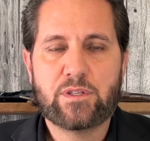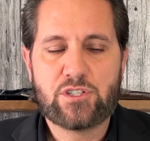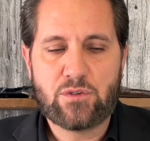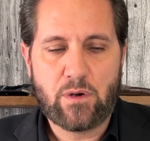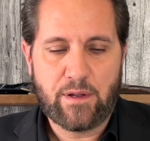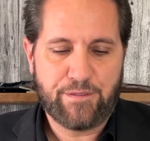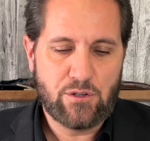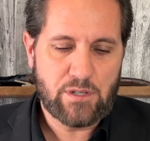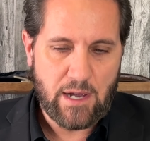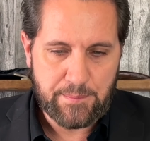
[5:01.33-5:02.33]
this story a few
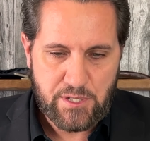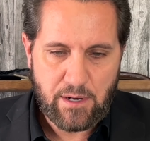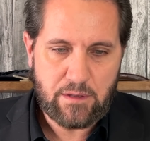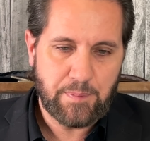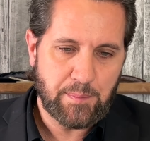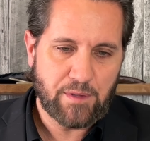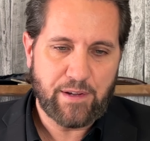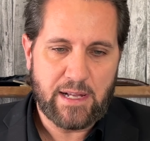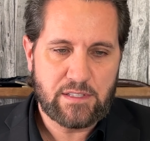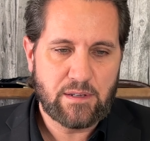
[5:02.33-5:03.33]
times, and other people have
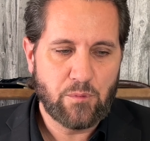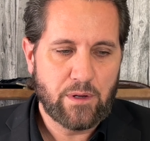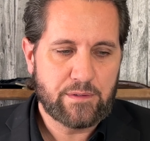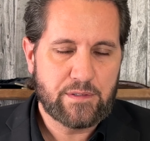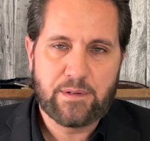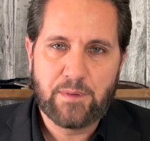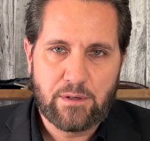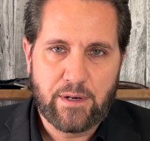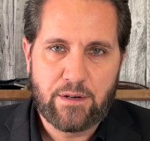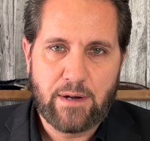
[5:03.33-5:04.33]
had somewhat
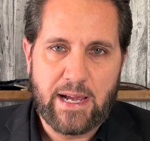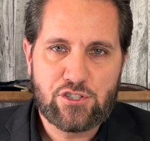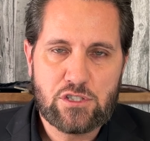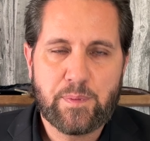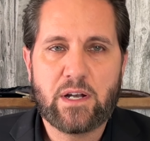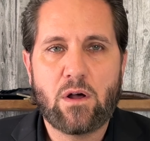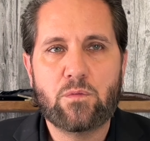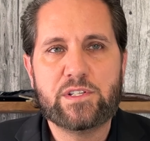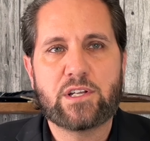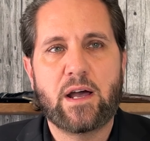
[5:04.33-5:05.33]
similar interactions, but it
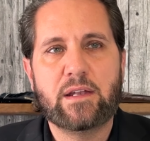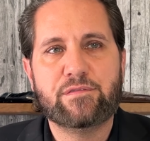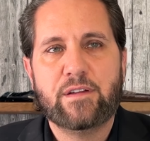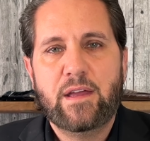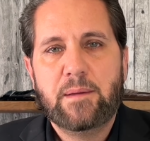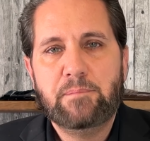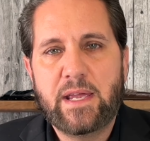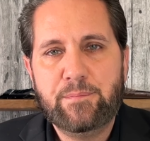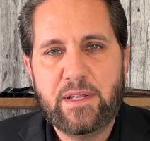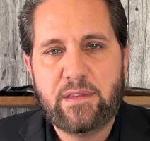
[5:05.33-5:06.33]
always kind of
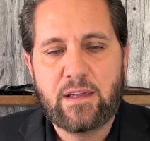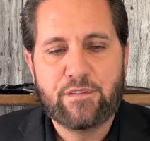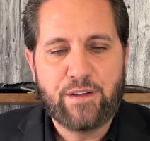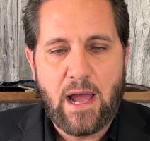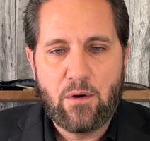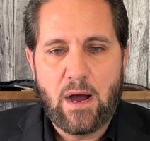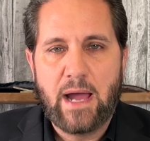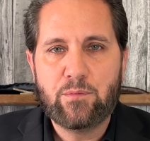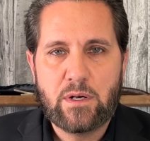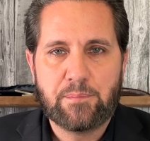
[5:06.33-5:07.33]
made me think of how
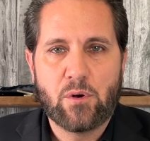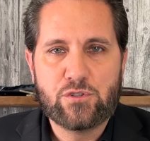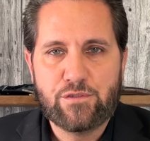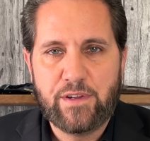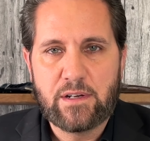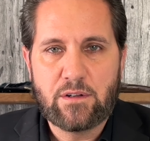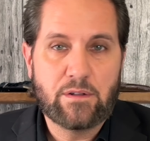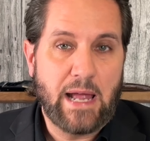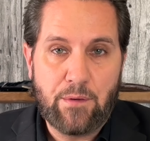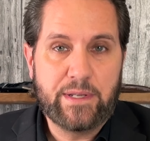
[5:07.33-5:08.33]
I would approach a vehicle
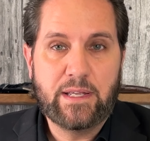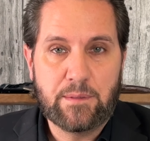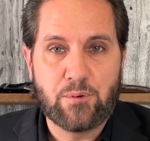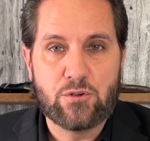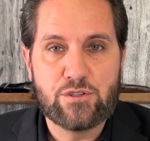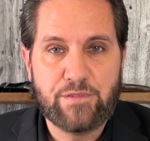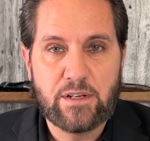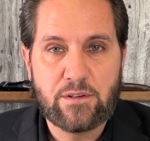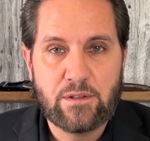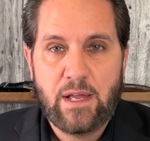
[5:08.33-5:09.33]
and how I did approach a
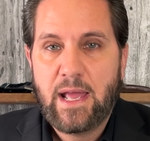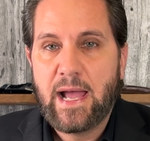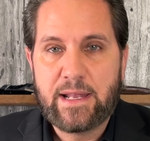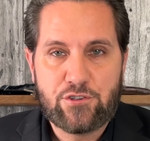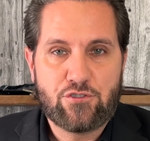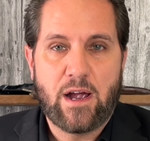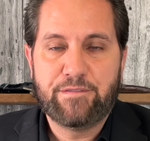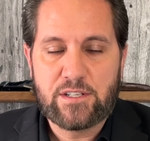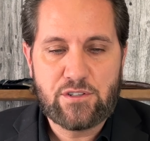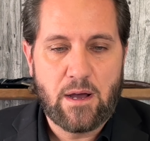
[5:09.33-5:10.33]
vehicle at a
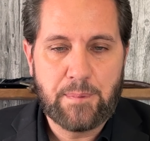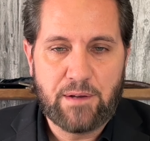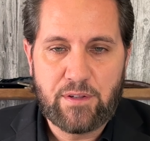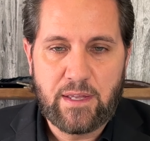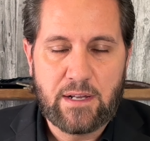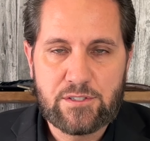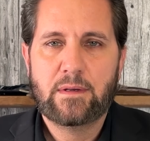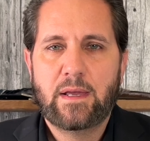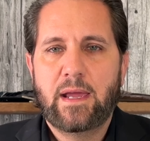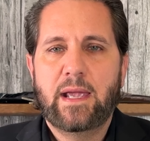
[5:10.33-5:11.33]
traffic stop and everything else.
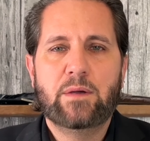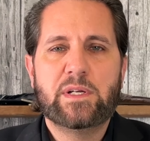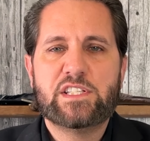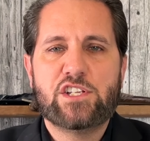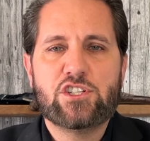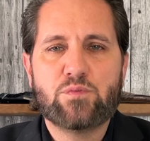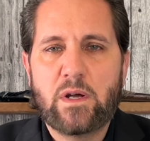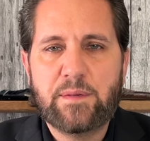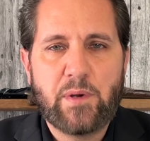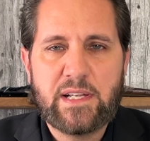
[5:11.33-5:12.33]
Anyways, I just wanted
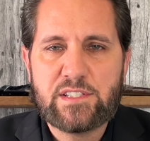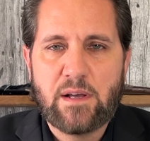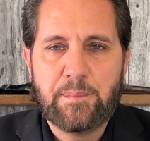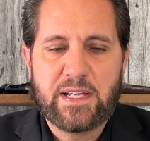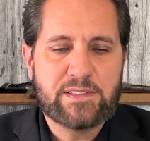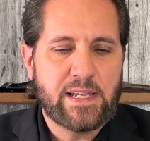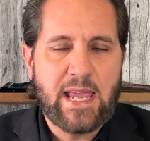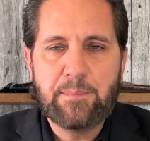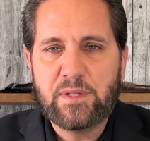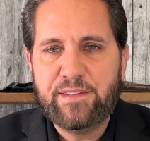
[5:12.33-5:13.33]
to bring this up because I
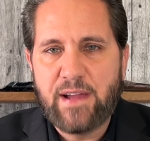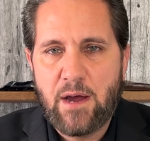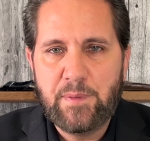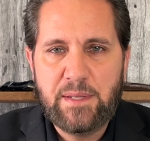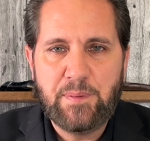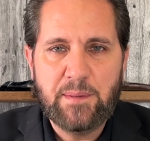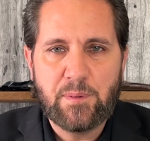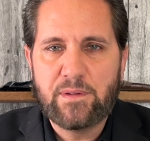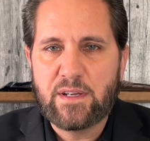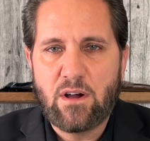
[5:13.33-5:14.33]
can't believe how many
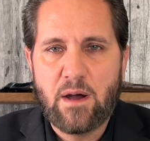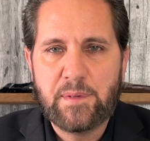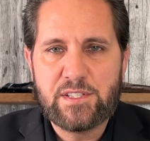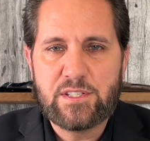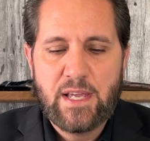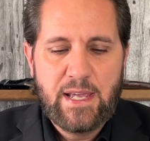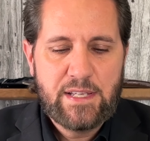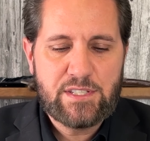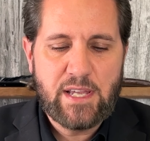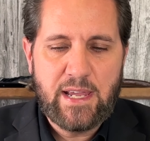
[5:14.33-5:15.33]
people in the comments
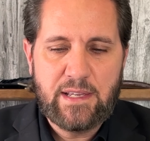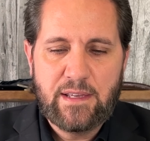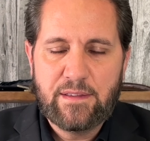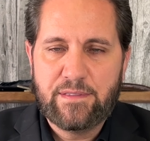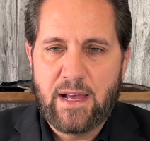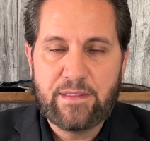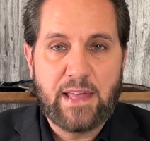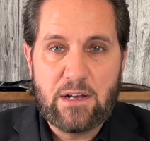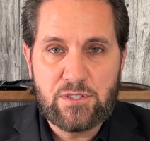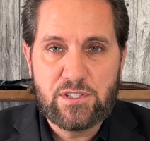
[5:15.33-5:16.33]
say that
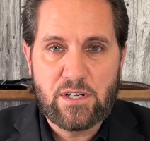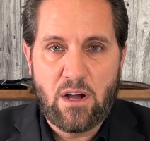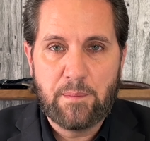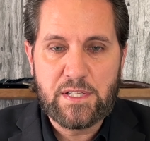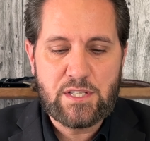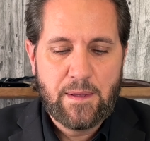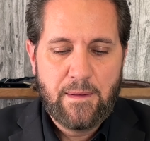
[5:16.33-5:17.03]
thousands of comments